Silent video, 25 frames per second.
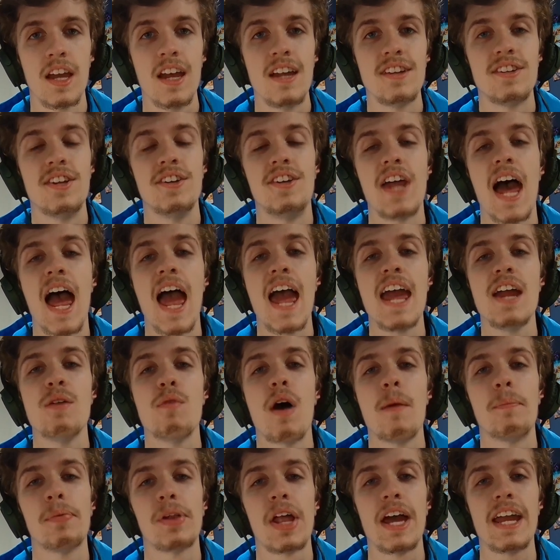Today
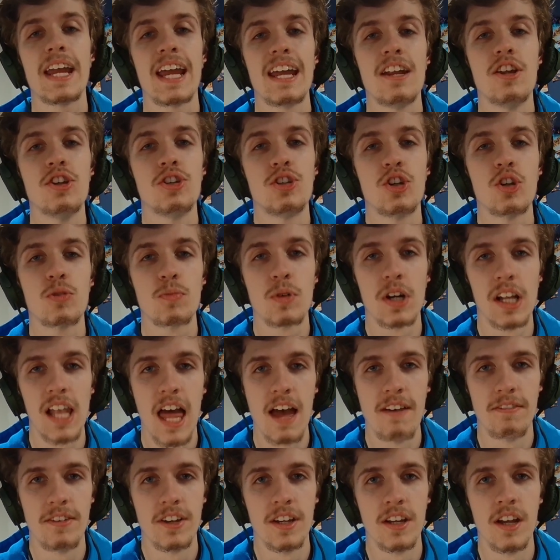we're playing Inazuma
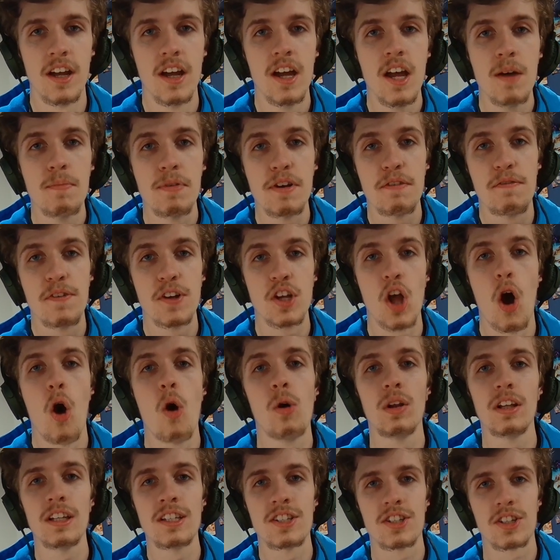11, but if a
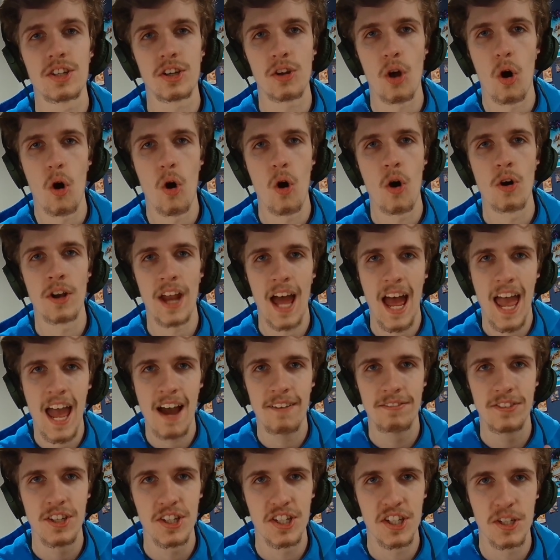goal is scored, I
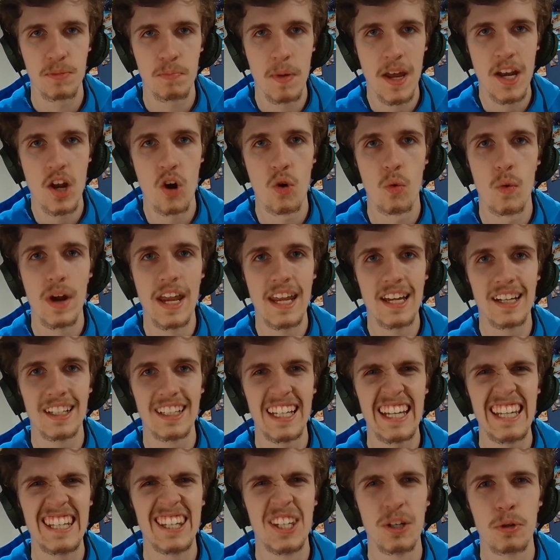have to spin a wheel
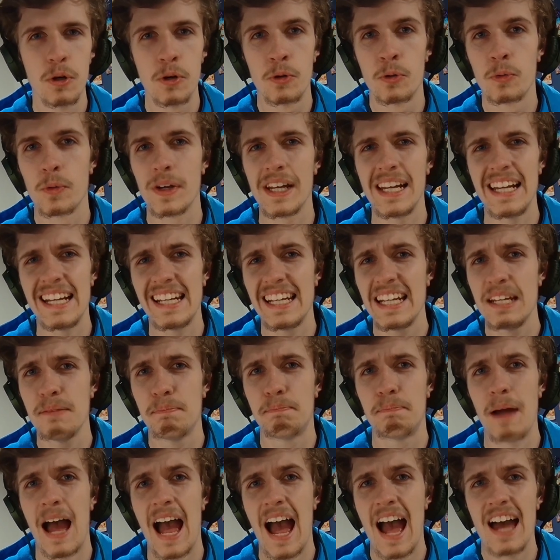and do a really
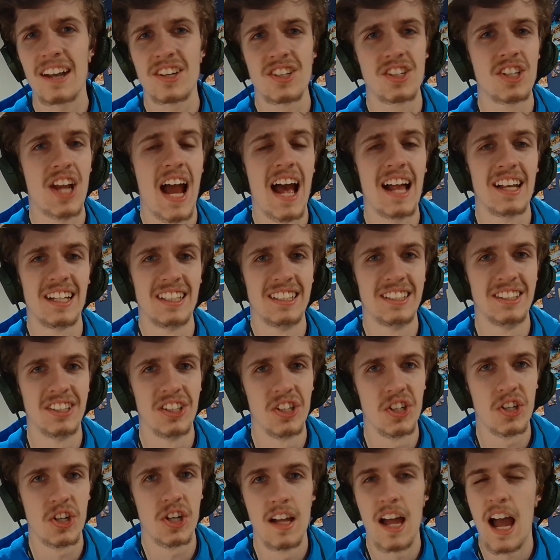bad
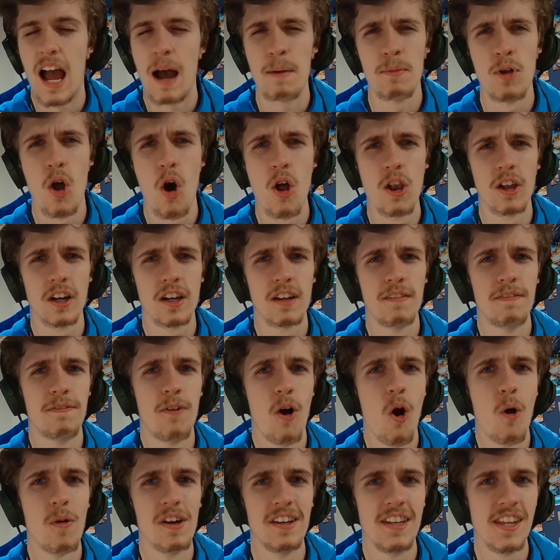challenge. I'm not looking
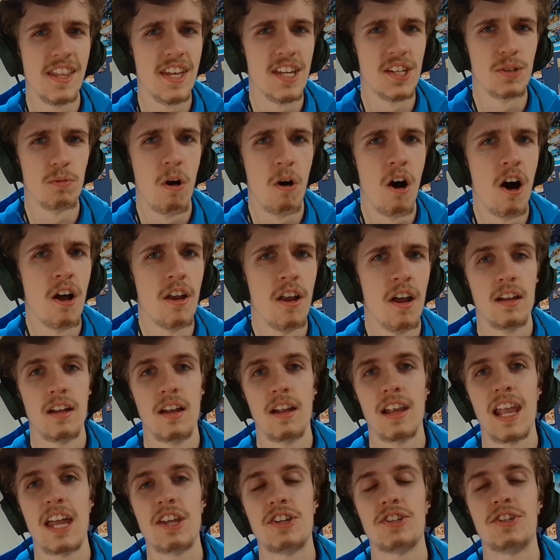forward to this one.
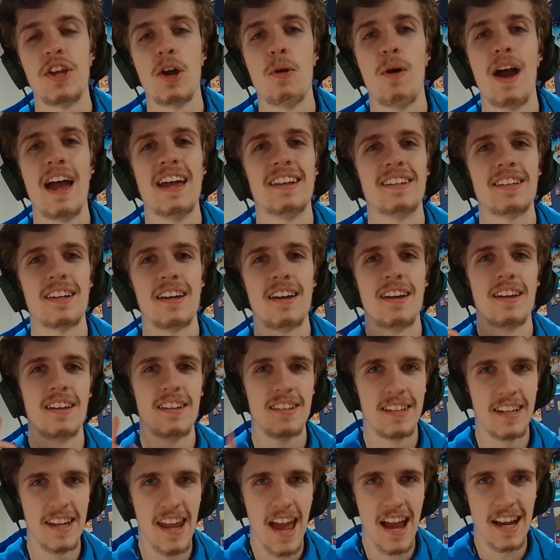Let's do it,
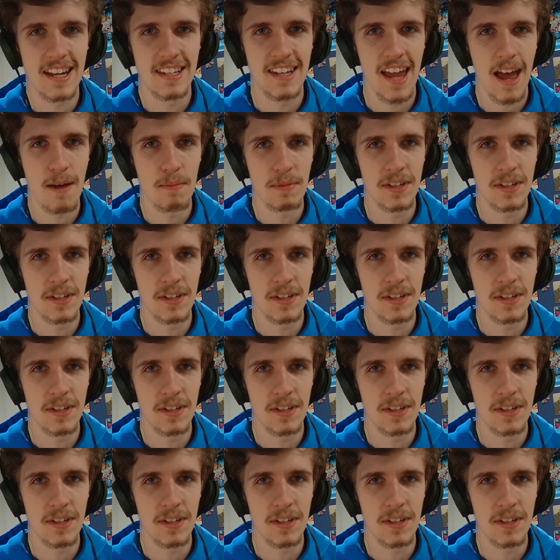TXM